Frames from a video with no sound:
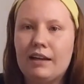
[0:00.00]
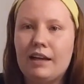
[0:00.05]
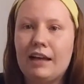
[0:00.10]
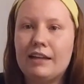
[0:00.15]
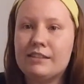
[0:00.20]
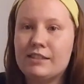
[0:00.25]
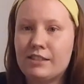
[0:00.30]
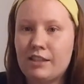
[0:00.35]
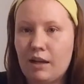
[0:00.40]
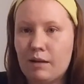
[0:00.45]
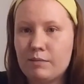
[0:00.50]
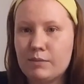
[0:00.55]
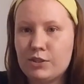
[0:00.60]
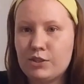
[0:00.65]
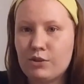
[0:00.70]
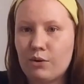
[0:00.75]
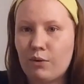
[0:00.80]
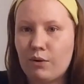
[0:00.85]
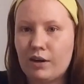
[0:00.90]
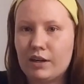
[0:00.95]
And some
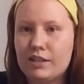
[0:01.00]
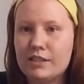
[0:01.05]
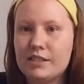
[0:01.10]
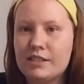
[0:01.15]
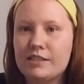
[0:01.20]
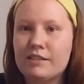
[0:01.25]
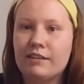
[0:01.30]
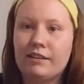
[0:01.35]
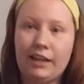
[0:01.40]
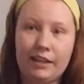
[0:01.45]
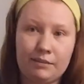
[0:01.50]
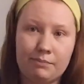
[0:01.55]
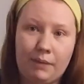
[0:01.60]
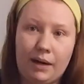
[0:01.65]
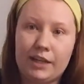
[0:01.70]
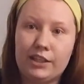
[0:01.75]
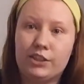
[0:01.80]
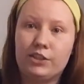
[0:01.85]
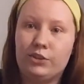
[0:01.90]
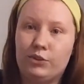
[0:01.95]
stores, like
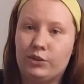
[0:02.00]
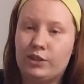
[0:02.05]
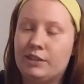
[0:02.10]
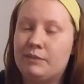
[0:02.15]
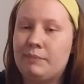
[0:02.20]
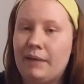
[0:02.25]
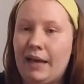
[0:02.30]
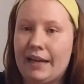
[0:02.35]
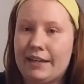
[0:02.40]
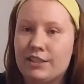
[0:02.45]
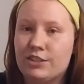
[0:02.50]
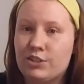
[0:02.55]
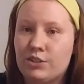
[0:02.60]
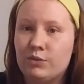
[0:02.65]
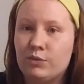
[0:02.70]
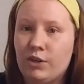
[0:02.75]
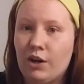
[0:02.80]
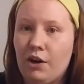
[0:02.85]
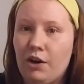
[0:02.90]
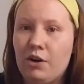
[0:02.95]
Meijer, you can bag as
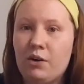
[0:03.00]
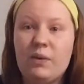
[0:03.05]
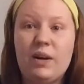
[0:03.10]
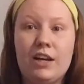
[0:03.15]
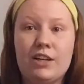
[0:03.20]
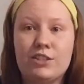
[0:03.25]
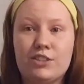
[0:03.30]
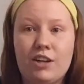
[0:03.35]
you go.